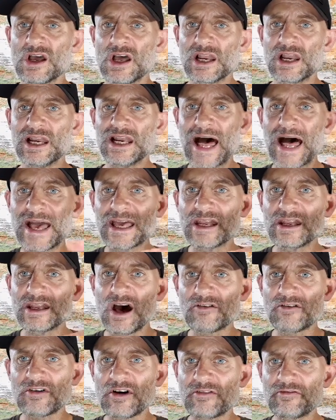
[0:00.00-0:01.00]
lay
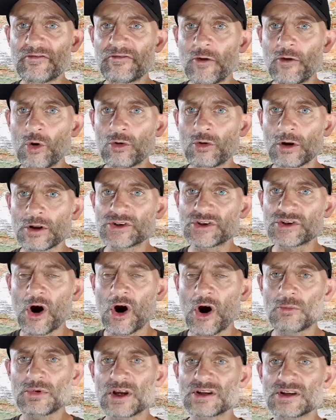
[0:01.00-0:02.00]
another 4 on
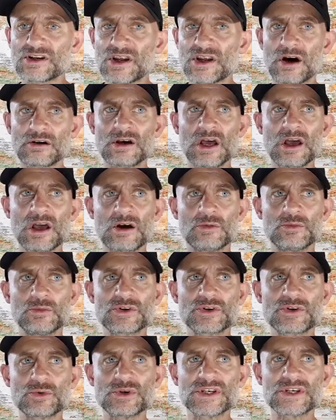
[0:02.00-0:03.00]
top, because I
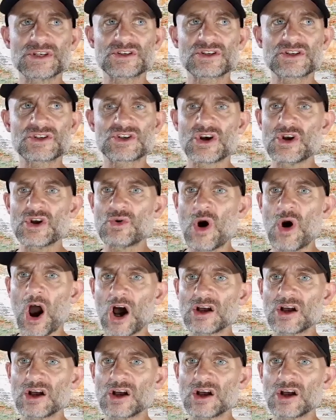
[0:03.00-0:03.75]
was always too